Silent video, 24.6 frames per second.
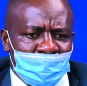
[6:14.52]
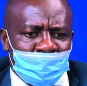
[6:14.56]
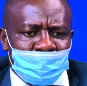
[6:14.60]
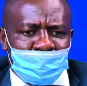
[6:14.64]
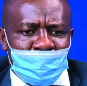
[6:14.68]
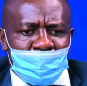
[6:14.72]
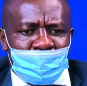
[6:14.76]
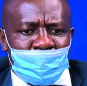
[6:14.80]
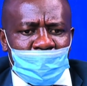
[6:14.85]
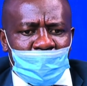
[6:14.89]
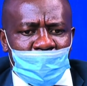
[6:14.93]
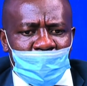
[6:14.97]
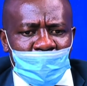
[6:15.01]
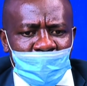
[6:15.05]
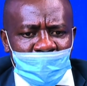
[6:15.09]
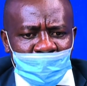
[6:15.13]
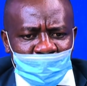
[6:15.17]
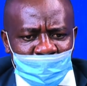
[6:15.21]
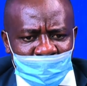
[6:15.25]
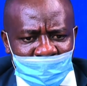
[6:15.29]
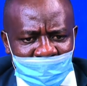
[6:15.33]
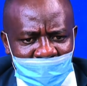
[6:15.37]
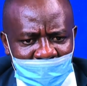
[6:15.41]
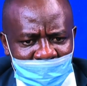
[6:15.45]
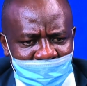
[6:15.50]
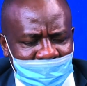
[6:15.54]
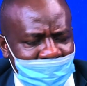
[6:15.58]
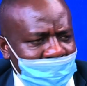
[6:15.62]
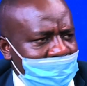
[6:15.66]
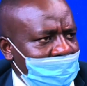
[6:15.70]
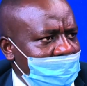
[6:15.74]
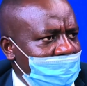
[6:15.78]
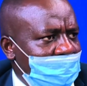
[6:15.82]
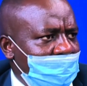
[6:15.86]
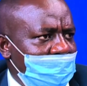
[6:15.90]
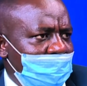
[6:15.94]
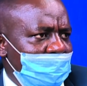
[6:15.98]
People go in
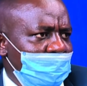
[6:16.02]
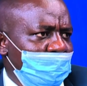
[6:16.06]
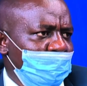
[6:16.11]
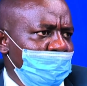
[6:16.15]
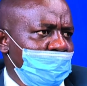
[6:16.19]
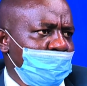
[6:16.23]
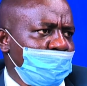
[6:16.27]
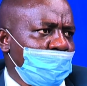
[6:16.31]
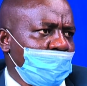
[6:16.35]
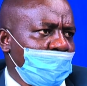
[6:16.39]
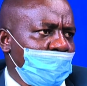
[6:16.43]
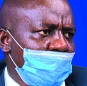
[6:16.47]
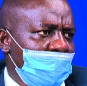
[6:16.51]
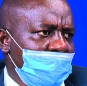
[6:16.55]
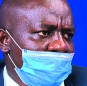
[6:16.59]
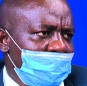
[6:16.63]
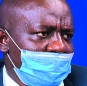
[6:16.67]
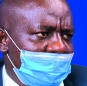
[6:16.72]
churches. People go in